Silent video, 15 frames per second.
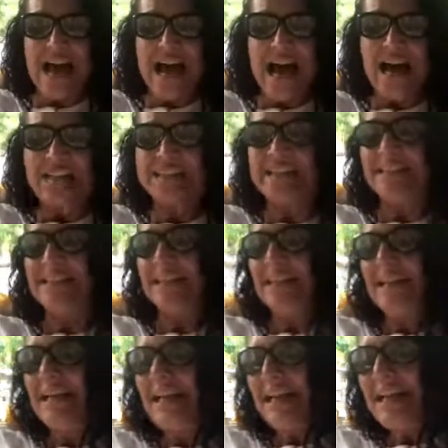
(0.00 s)
Acha ji.
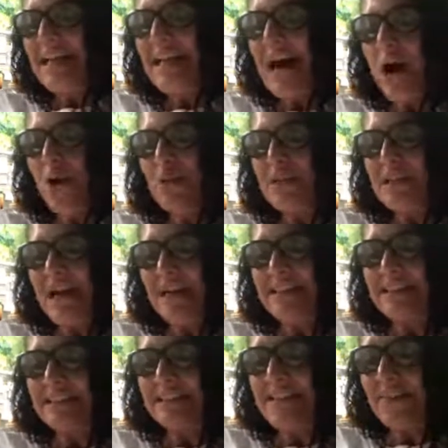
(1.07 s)
Now the
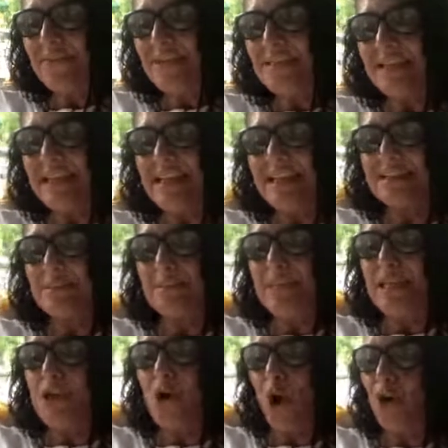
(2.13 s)
other seventh is
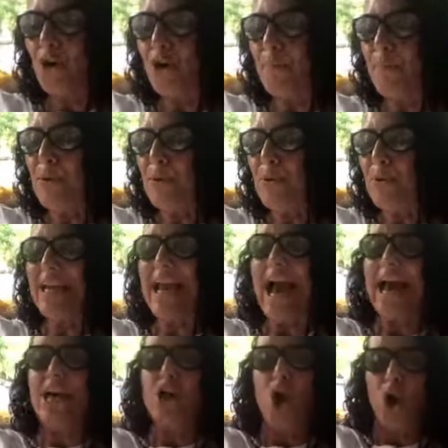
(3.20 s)
be contributing
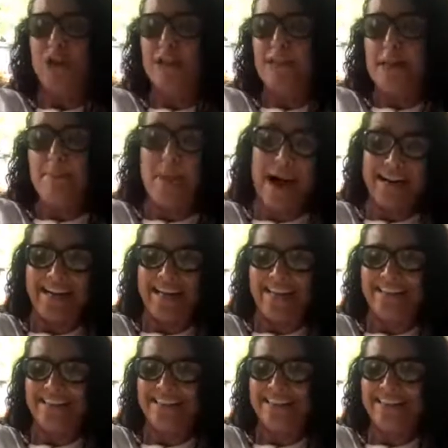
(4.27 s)
and not demanding.
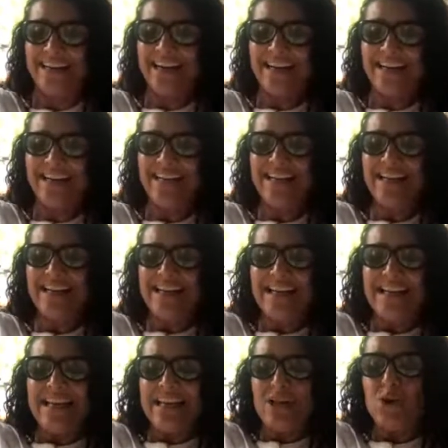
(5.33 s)
Huh?
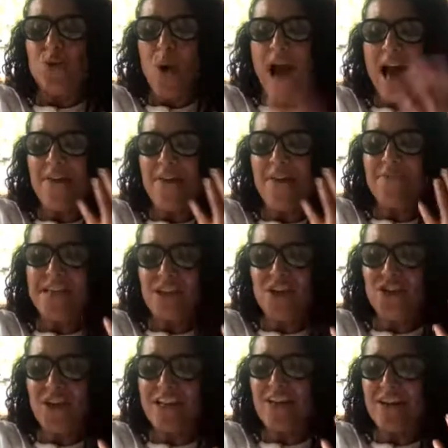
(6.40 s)
To have a
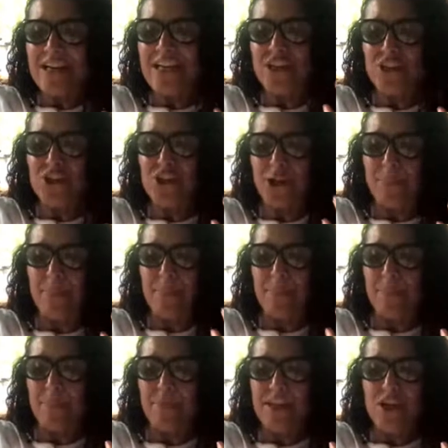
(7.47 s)
nurturing relationship,
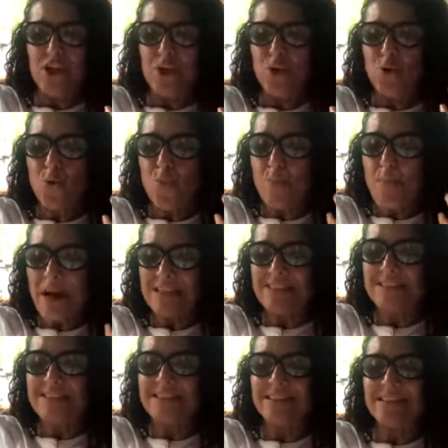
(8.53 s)
you
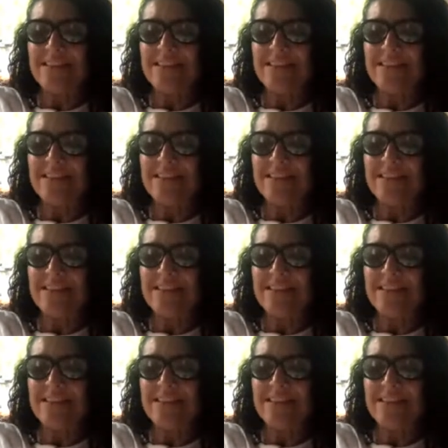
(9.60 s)
must,